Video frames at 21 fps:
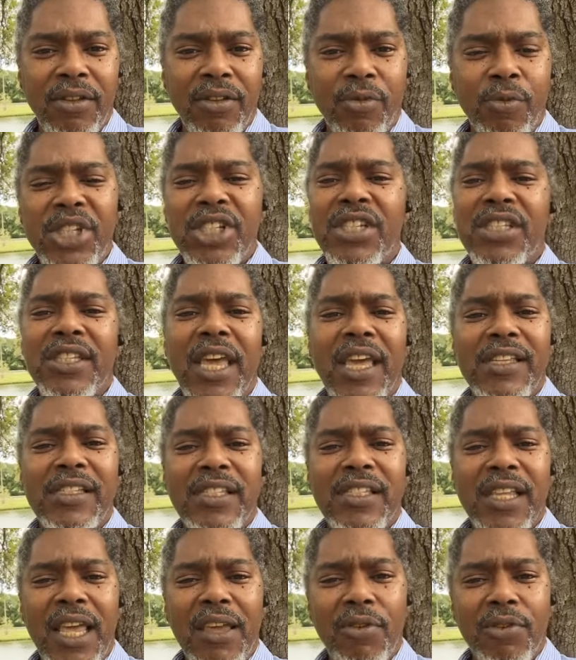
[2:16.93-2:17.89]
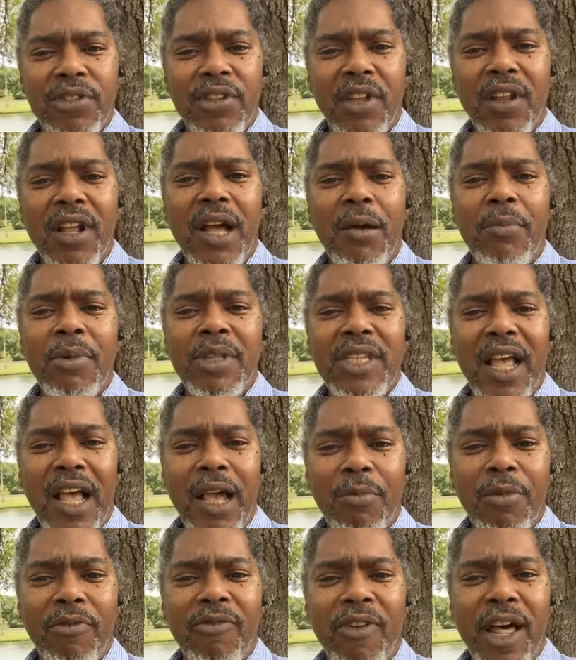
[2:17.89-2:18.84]
Riches can't save you. It's going to come a
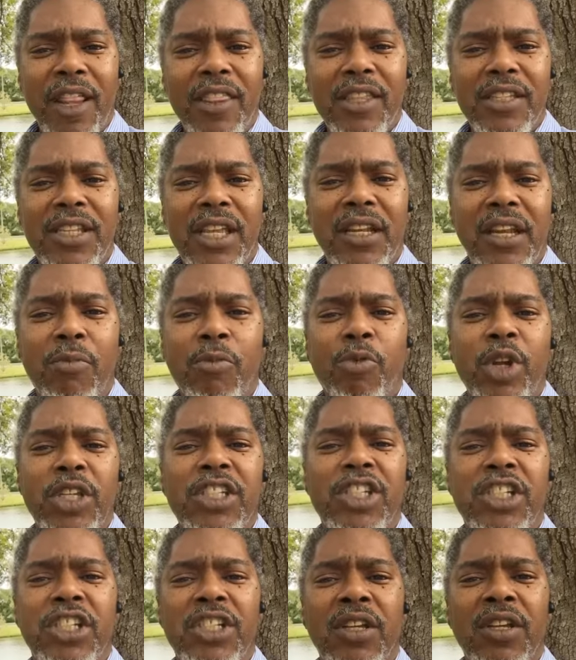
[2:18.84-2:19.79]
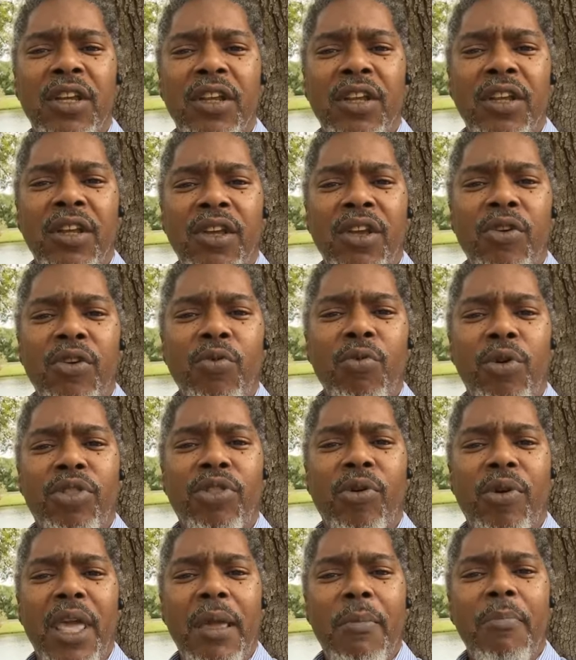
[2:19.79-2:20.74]
time when Father said that rich would
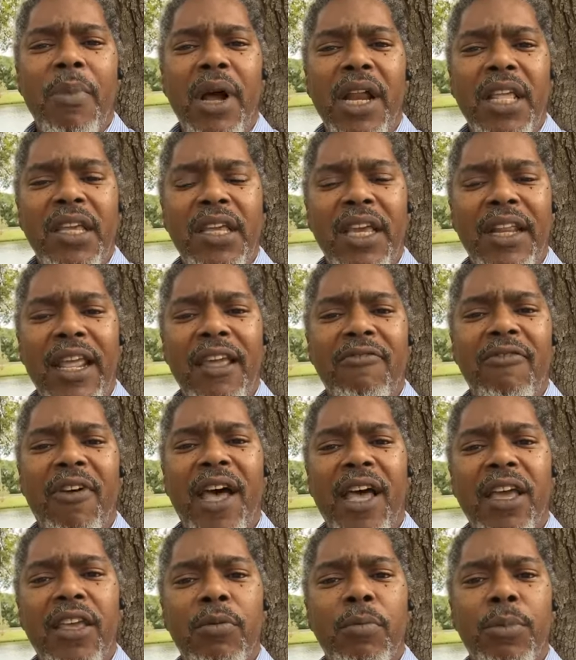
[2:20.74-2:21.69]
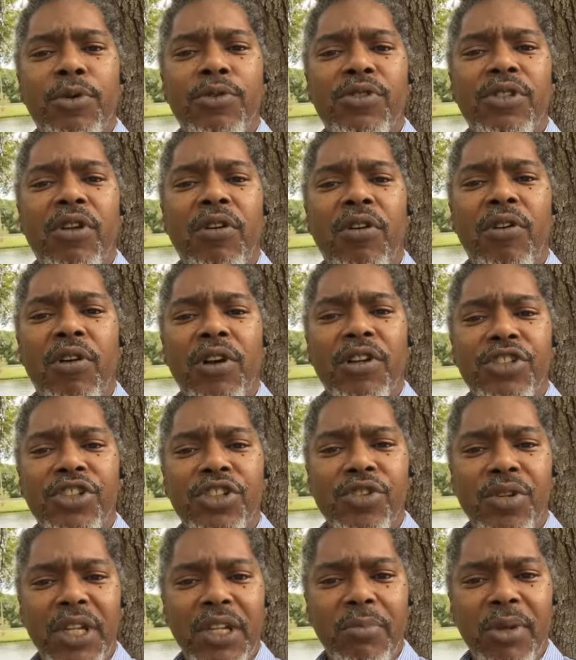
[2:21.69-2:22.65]
throw their money and their valuables on the
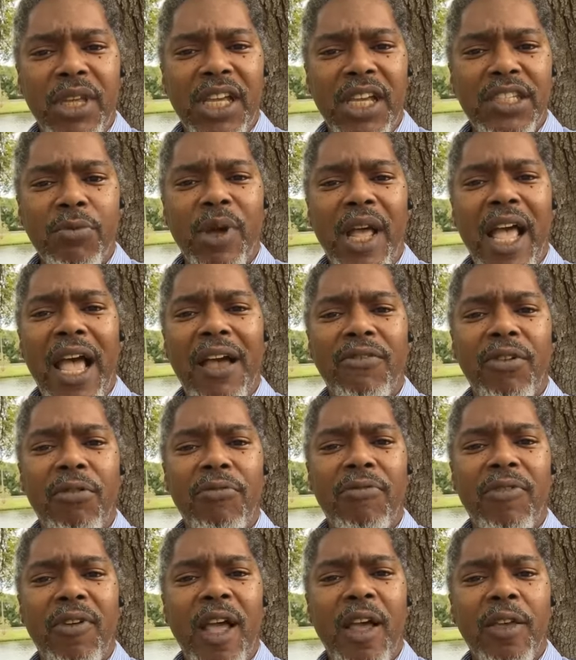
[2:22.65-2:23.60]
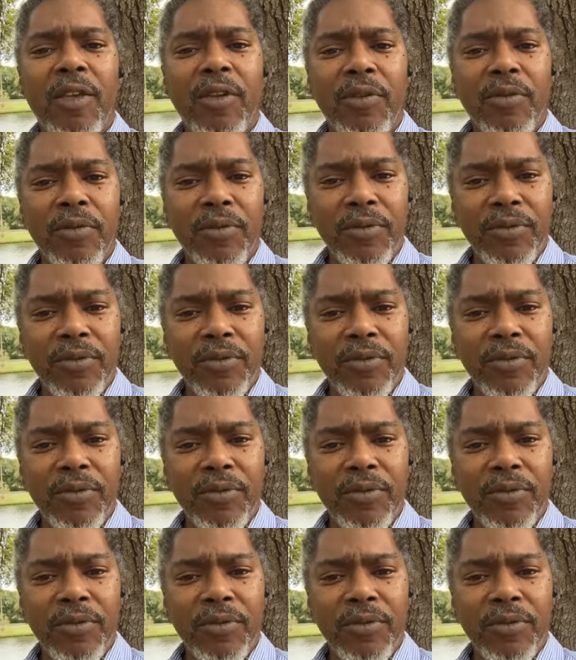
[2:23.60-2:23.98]
street because it would have no value.